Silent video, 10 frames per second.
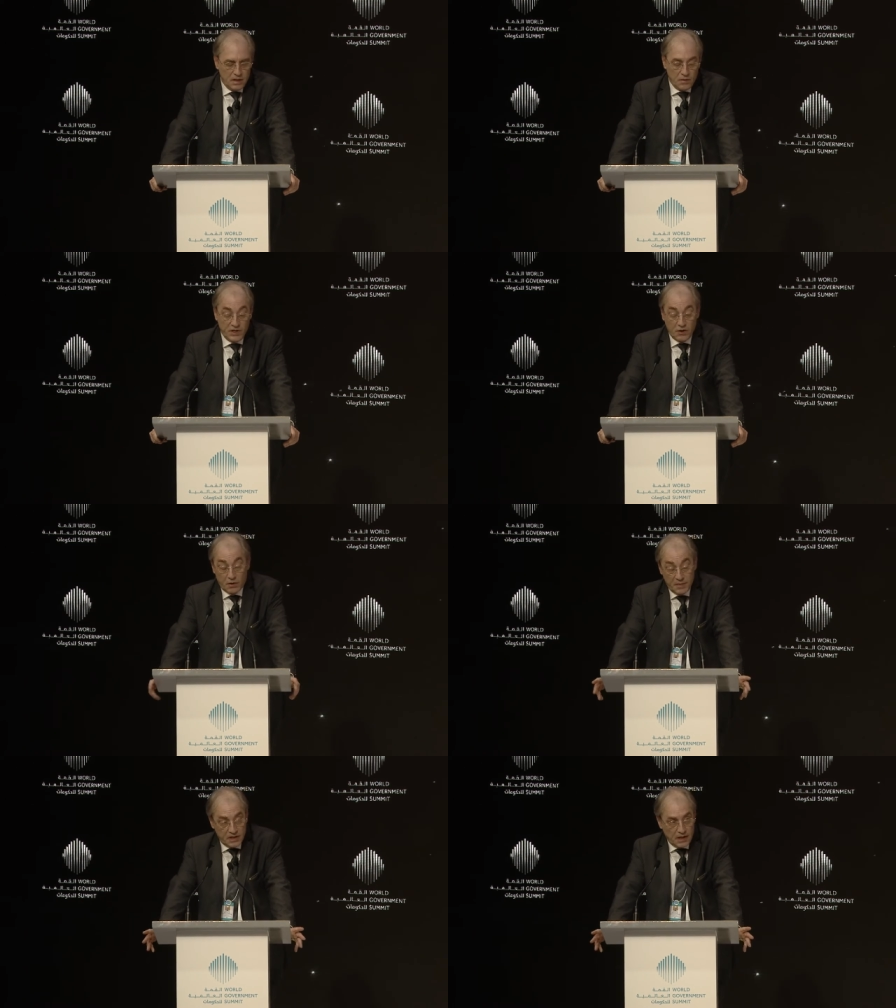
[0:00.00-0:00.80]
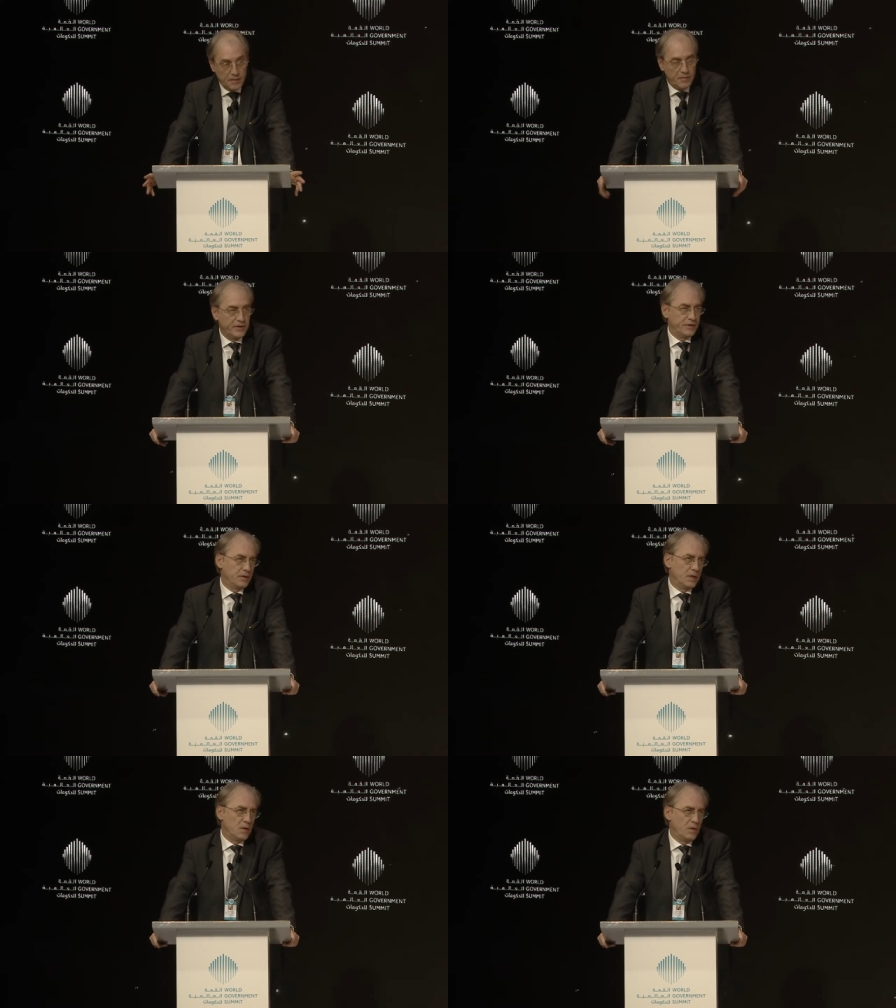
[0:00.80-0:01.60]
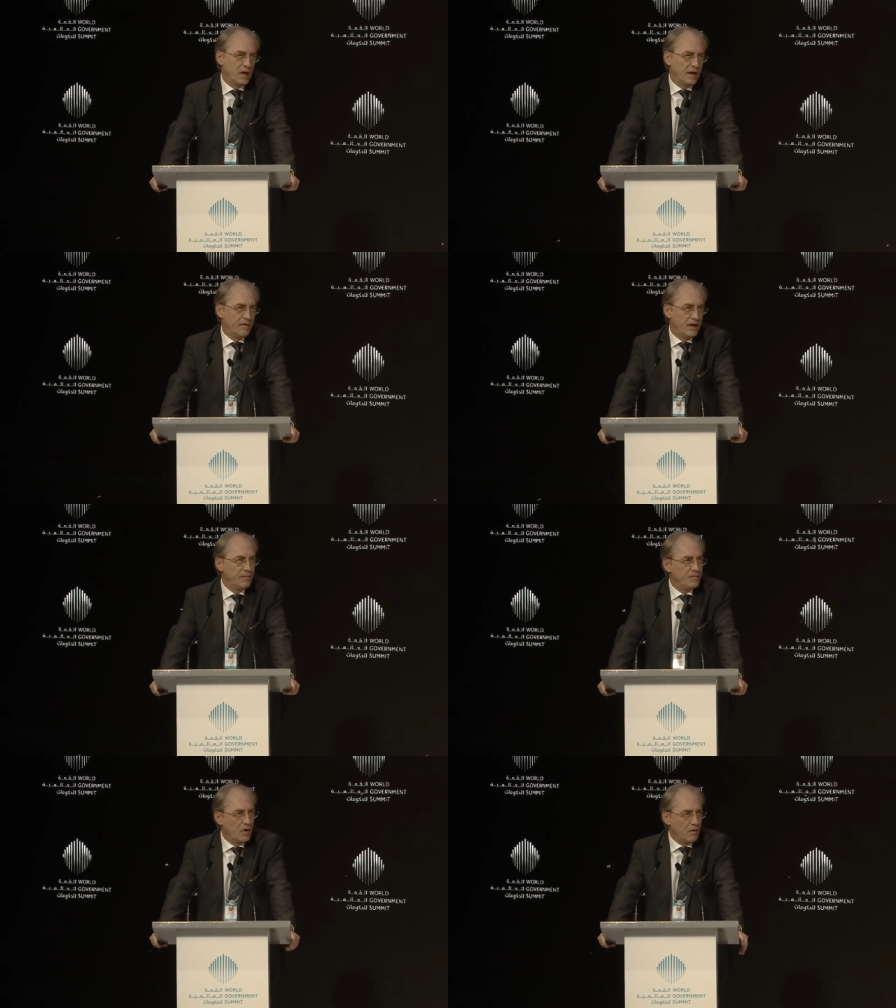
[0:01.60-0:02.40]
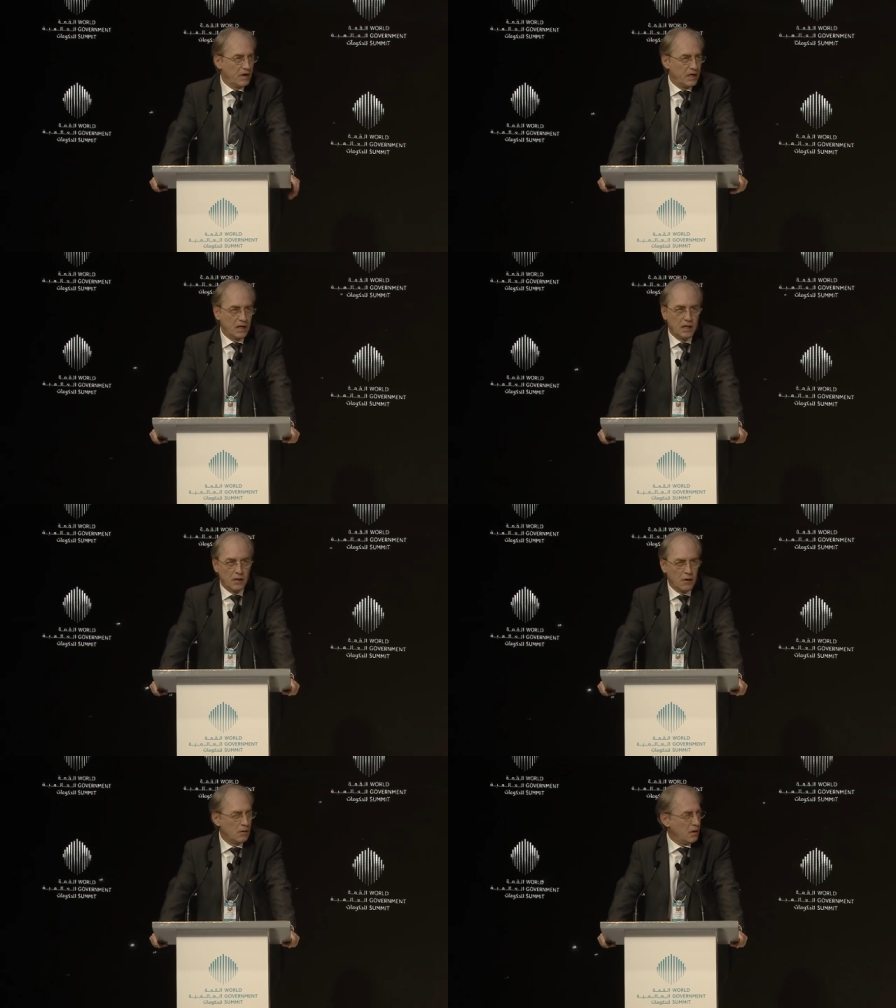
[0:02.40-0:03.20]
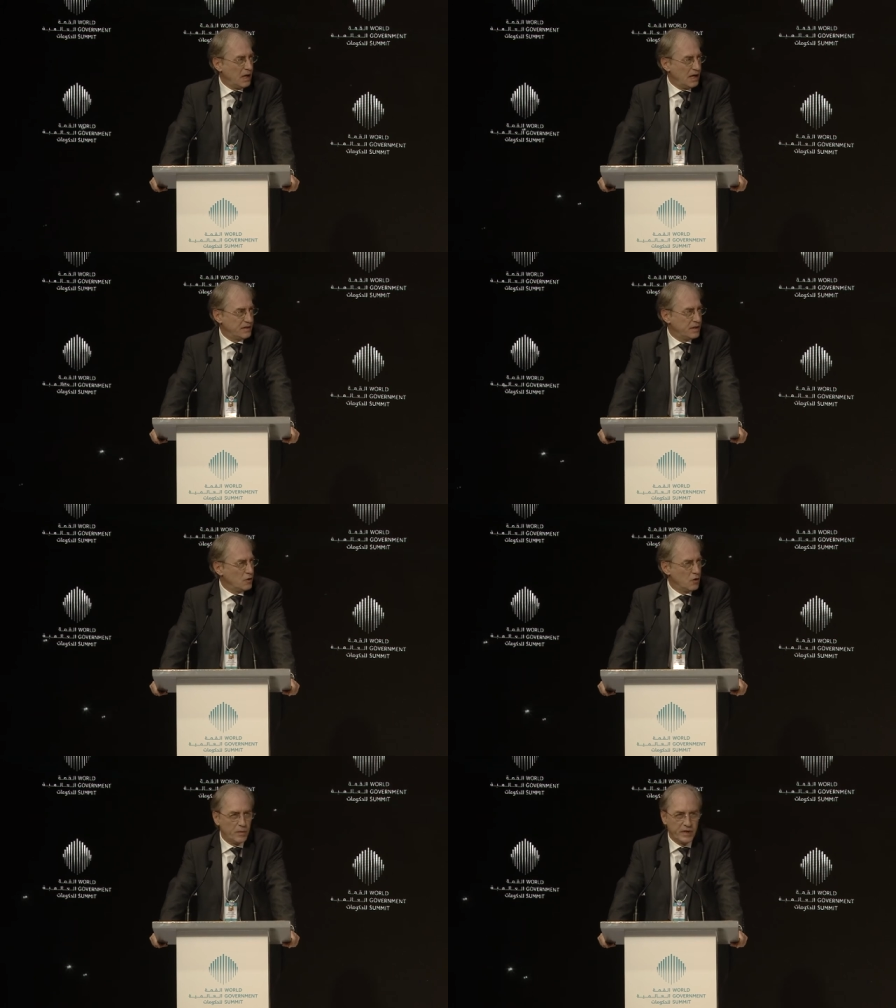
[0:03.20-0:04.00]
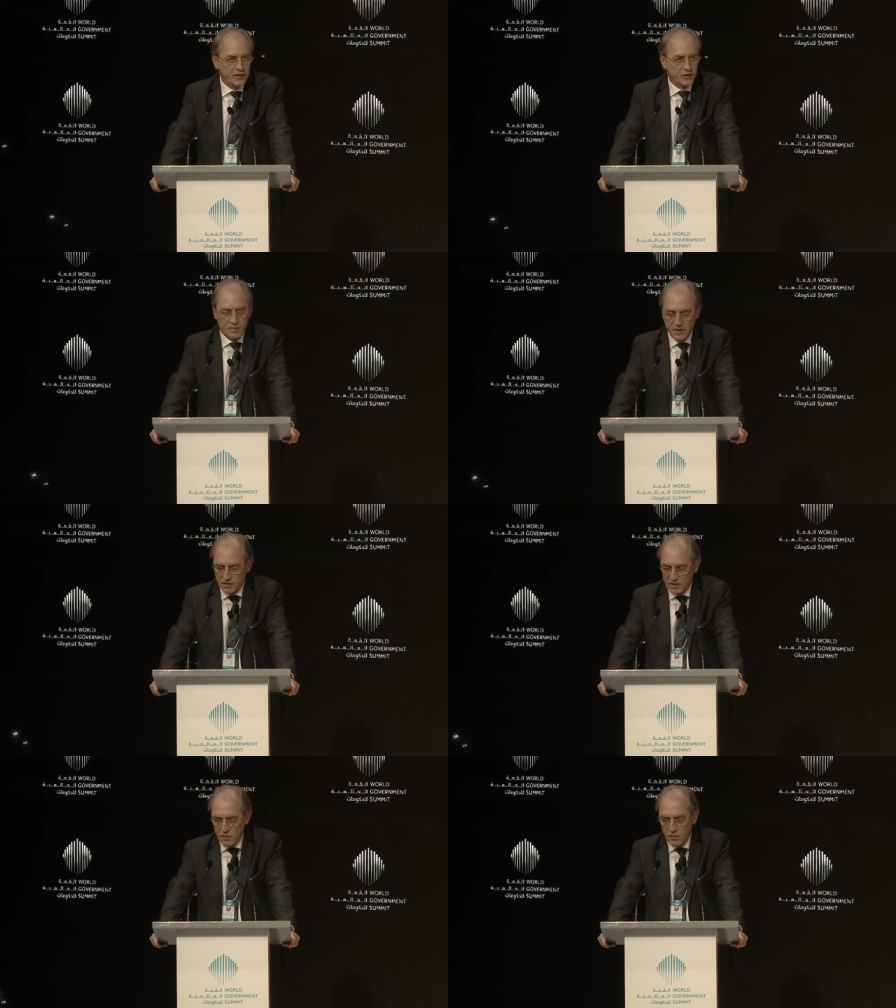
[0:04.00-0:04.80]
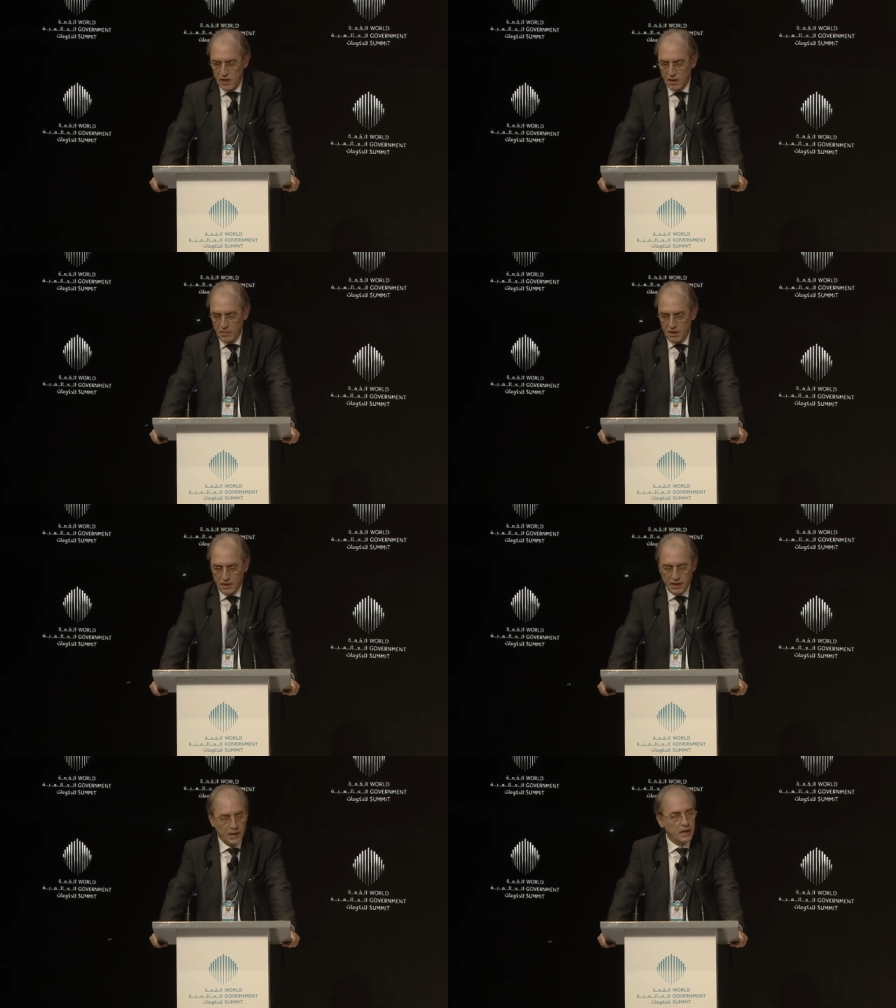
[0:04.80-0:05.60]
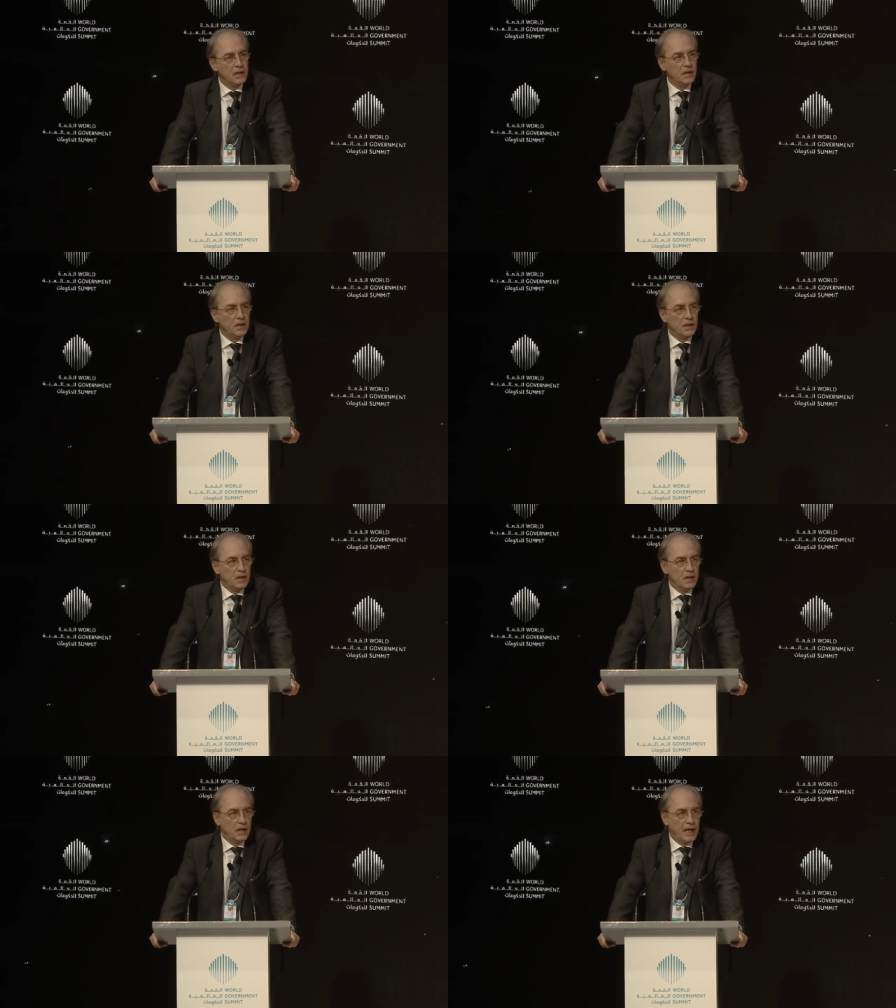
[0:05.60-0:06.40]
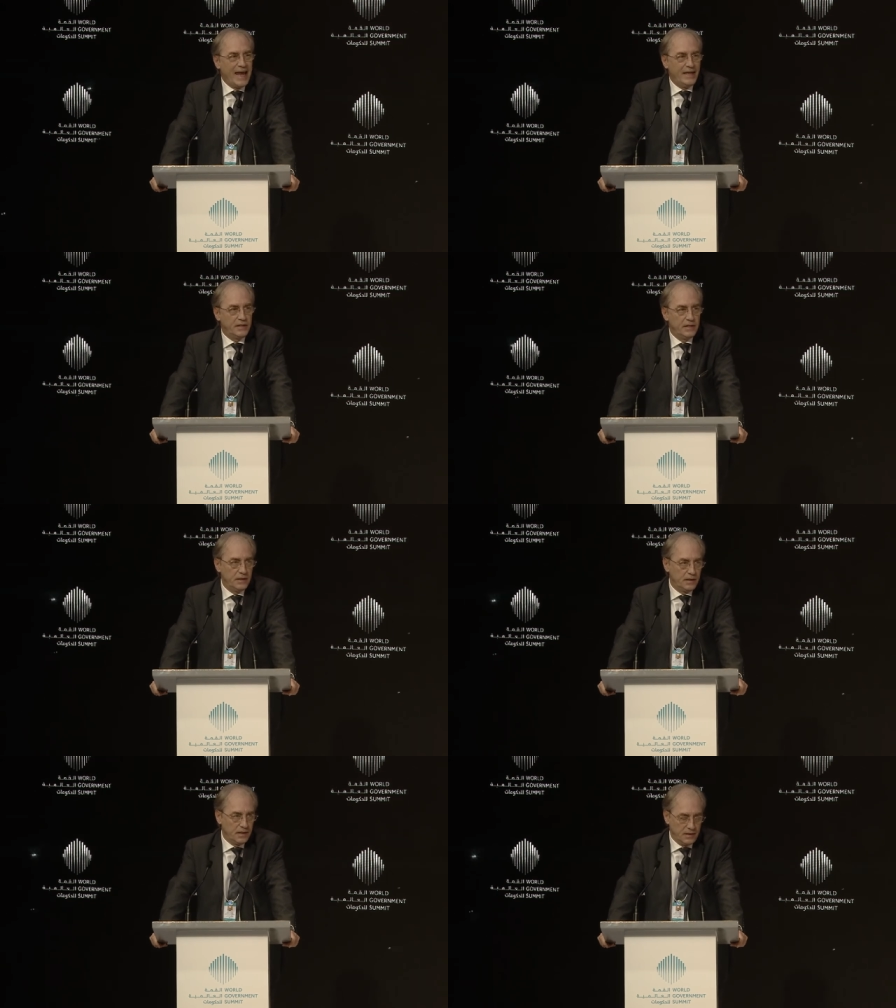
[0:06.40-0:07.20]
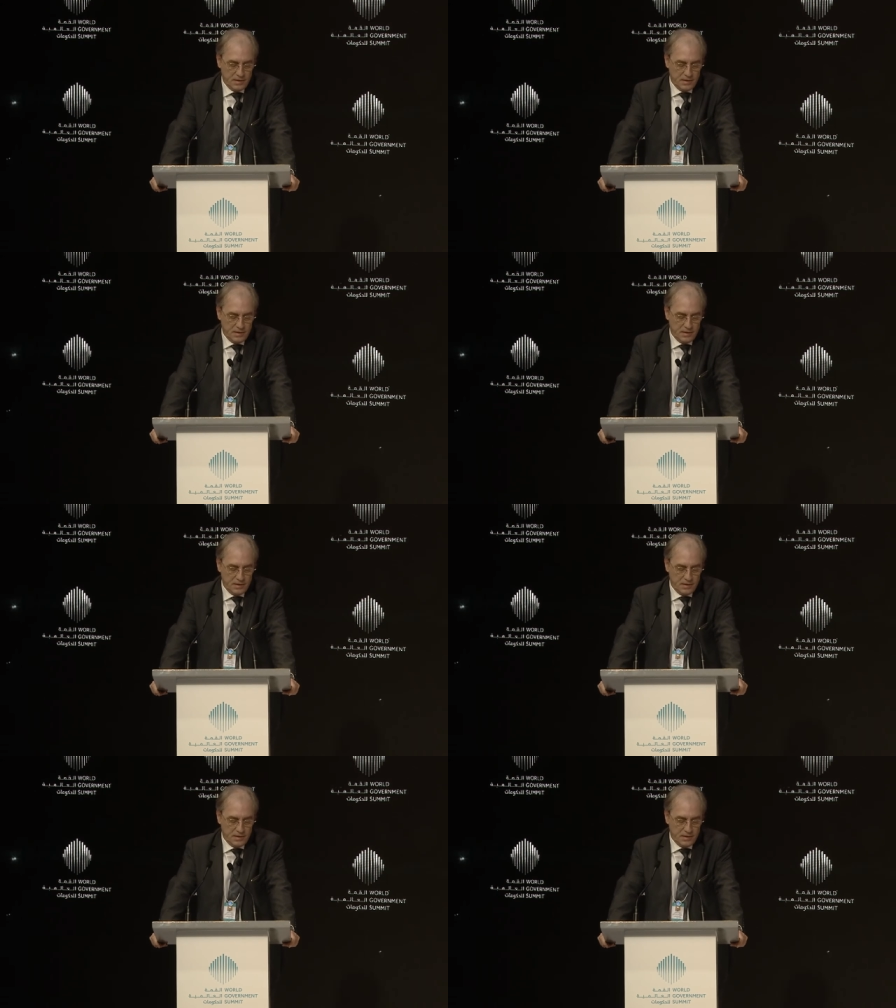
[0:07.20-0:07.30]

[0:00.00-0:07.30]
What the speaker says: With Orbital in particular, we have already a long-lasting cooperation because we are building 18